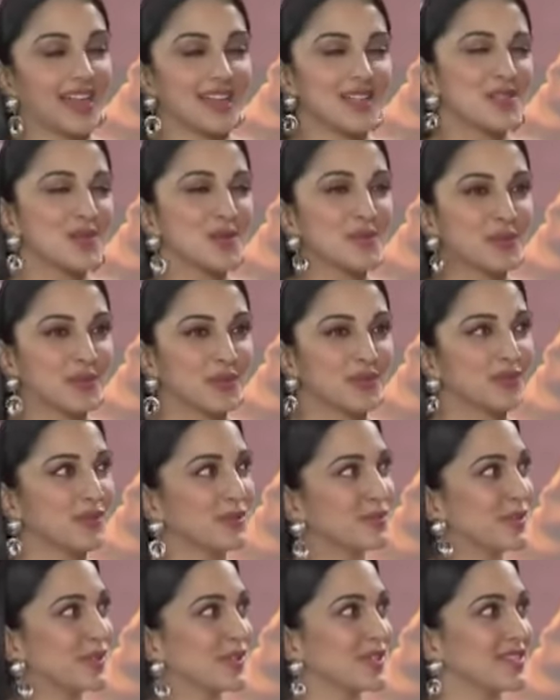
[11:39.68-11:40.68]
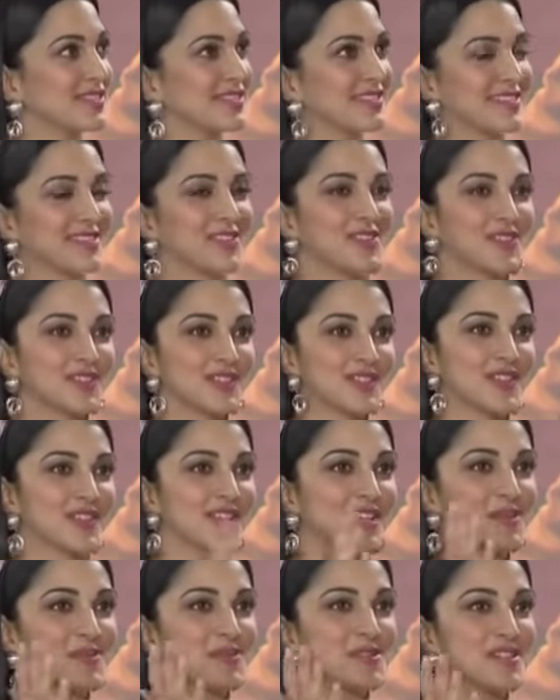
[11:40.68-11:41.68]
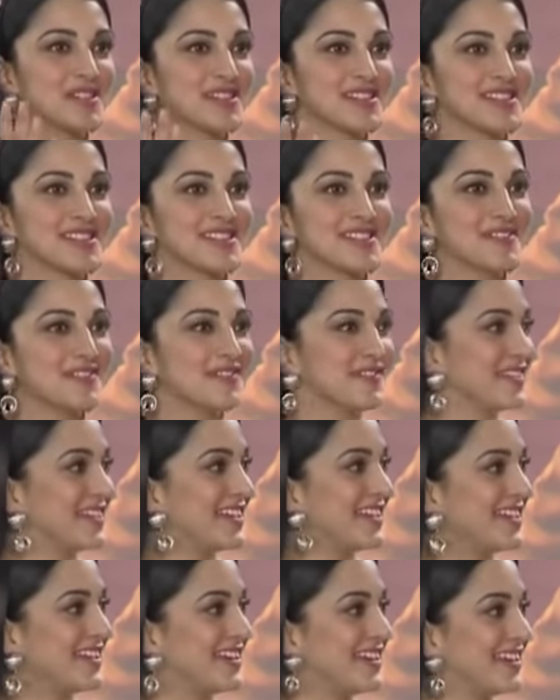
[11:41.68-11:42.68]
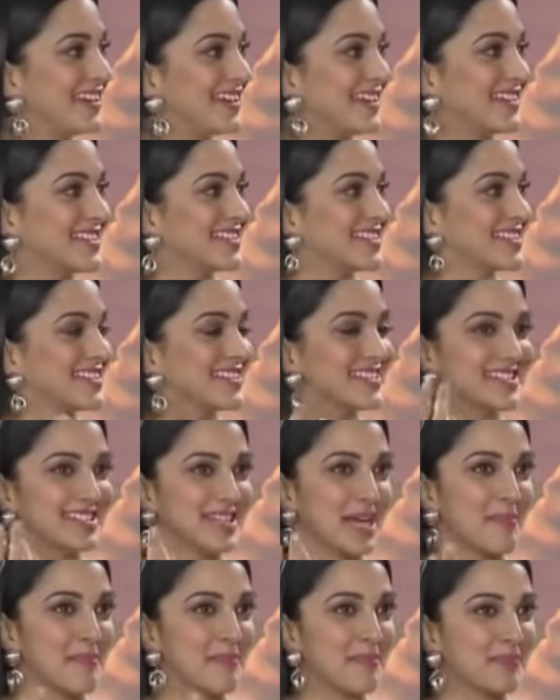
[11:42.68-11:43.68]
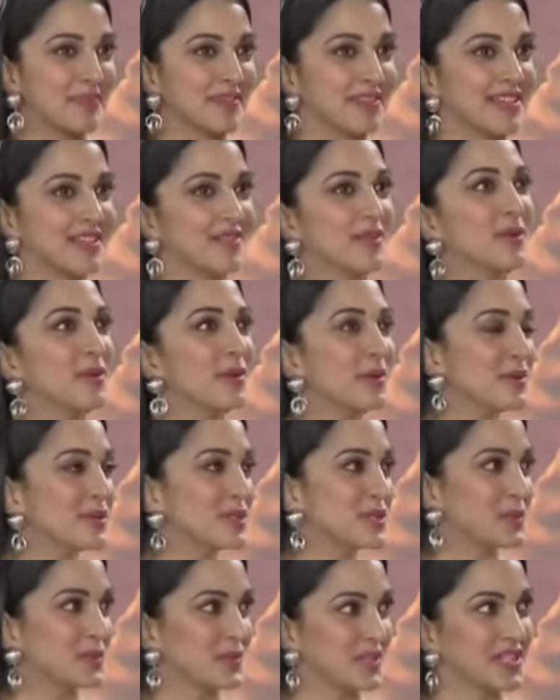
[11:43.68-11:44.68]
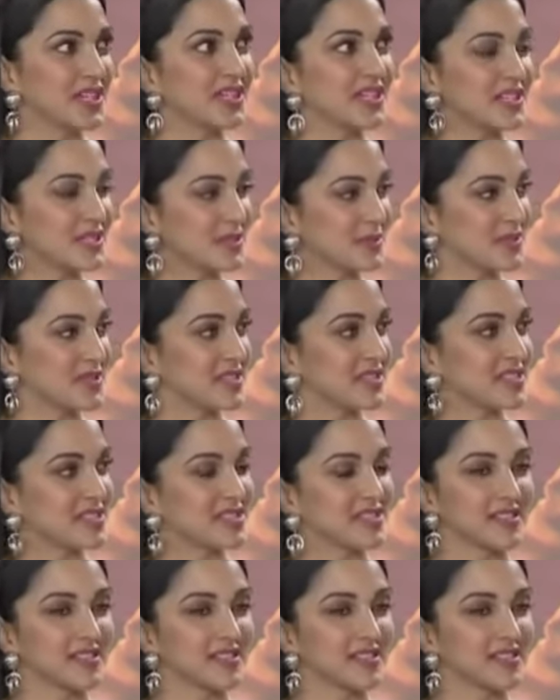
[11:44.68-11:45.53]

And it's so beautiful because, you know, it's got that whole traditional feel and it's in the temple. Even when he was shooting it, it was...